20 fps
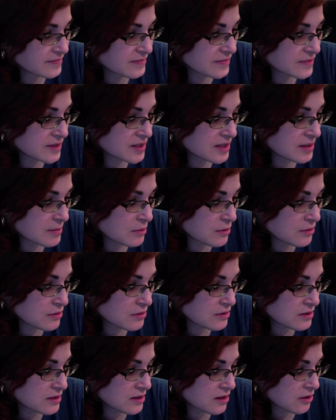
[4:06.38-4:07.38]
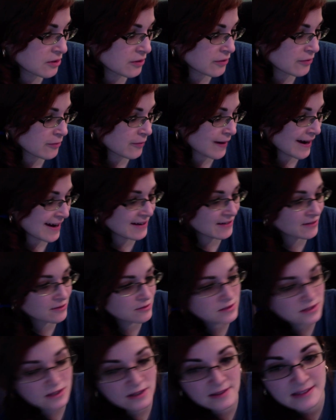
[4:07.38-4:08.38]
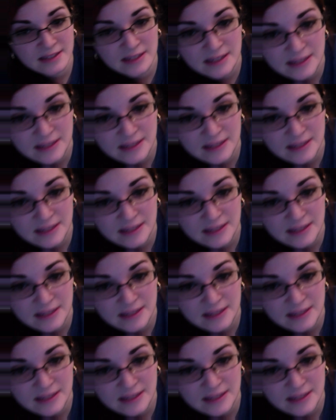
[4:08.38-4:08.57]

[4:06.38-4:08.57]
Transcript: symbols around on the